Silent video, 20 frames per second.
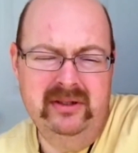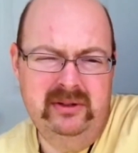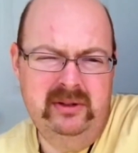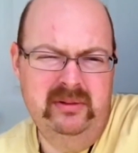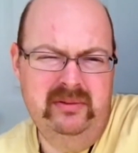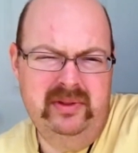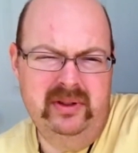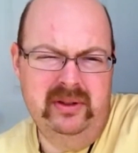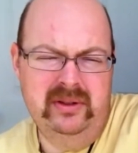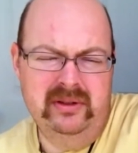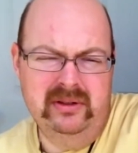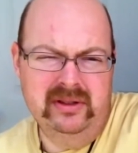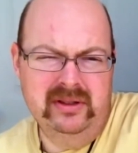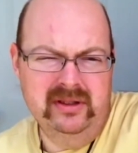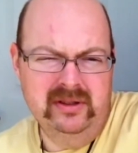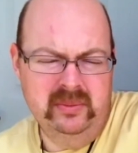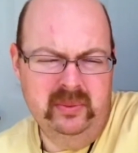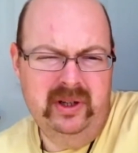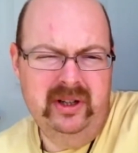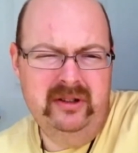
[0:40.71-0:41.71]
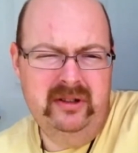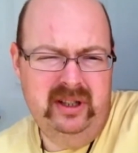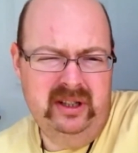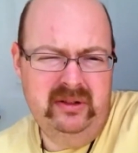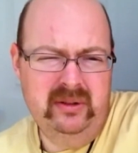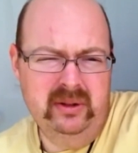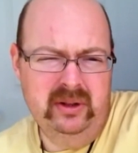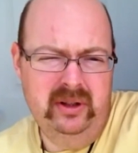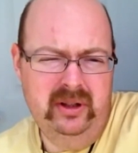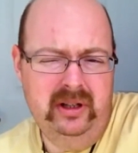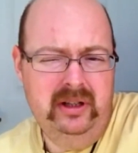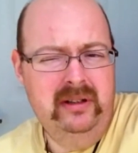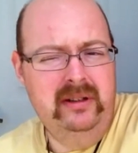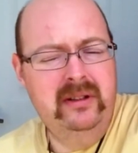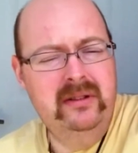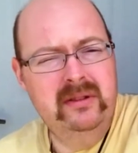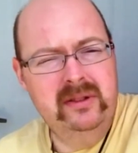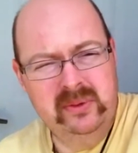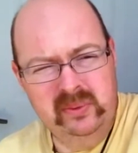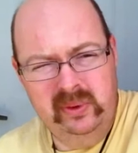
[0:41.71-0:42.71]
There's two filters. There's one underneath your hood,
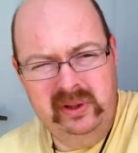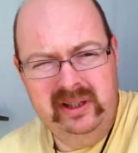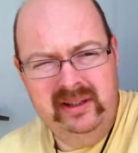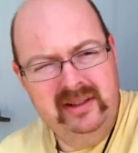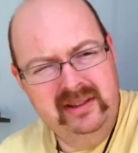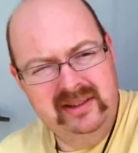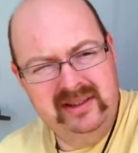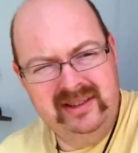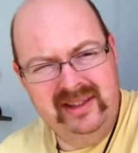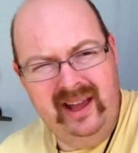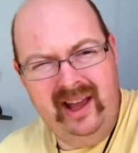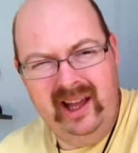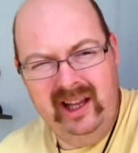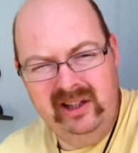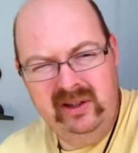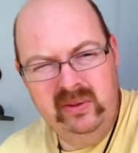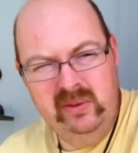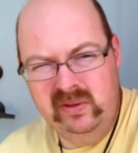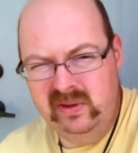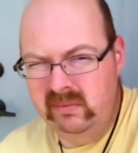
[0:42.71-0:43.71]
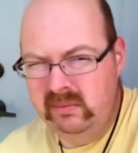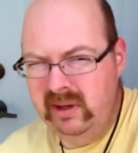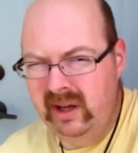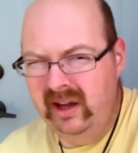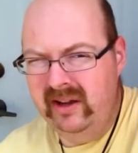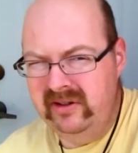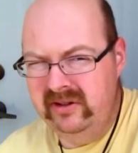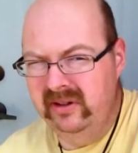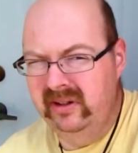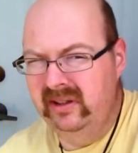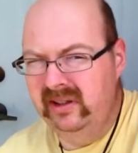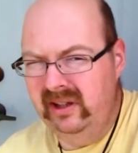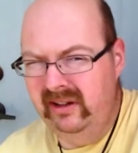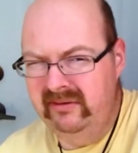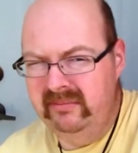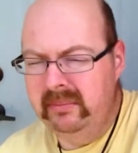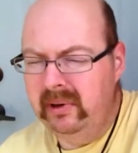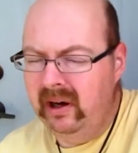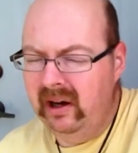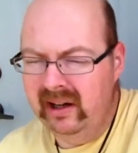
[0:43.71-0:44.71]
and then there's one inside, usually behind your
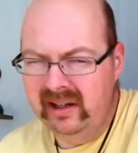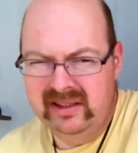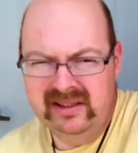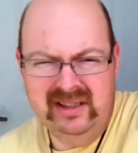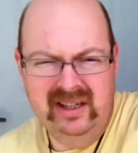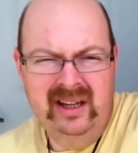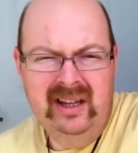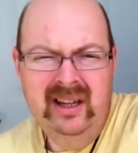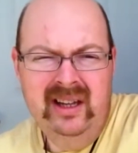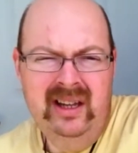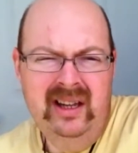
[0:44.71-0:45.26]
glove box,